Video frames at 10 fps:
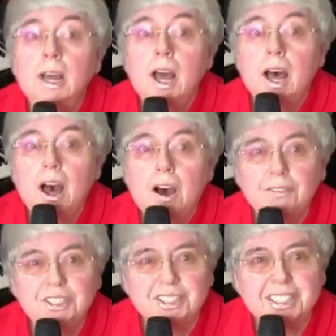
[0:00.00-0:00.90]
after
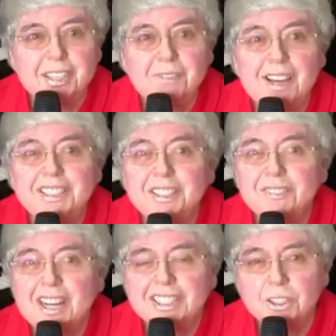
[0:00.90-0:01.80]
the event, if
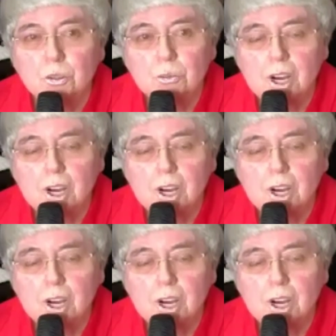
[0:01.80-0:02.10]
that's all right,